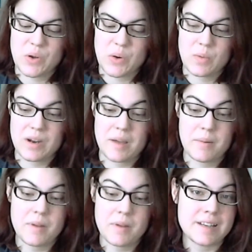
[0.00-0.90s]
what I had
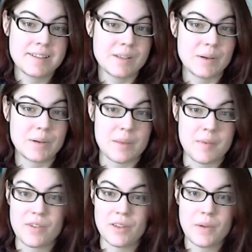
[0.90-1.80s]
been reading, so let
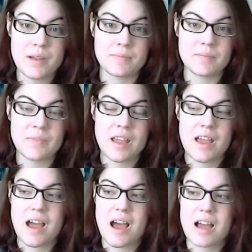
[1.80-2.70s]
me fill you in.
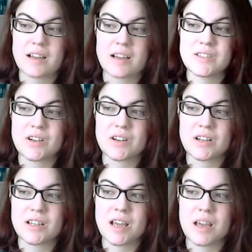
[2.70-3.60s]
I
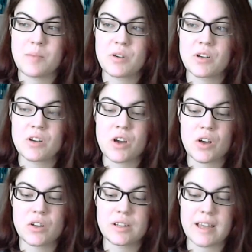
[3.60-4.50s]
started a book
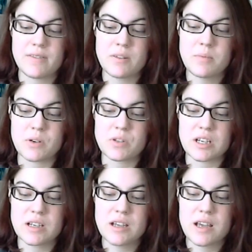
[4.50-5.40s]
called Life in
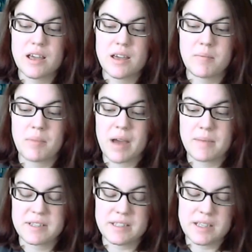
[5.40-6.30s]
Motion by
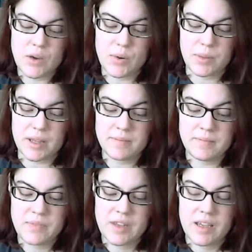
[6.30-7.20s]
Misty
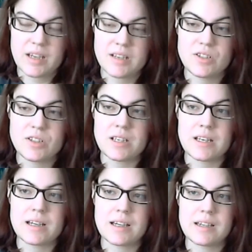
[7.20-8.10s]
Copeland.
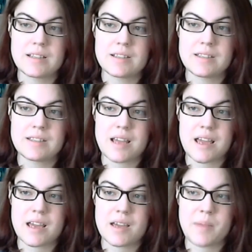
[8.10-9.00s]
She is
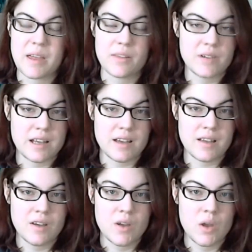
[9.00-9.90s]
a
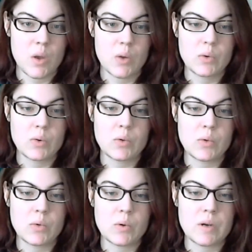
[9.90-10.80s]
ballerina
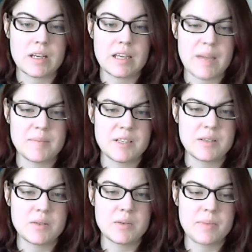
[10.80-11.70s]
who came
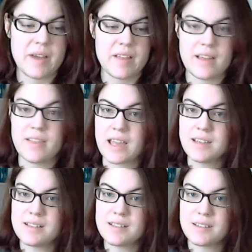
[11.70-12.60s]
to ballet
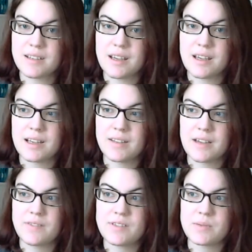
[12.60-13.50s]
late in
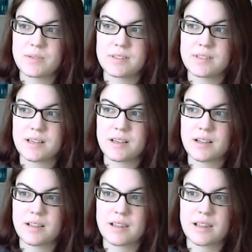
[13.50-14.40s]
life. She was
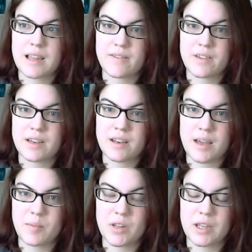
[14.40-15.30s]
11,
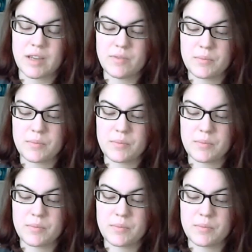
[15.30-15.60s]
I believe.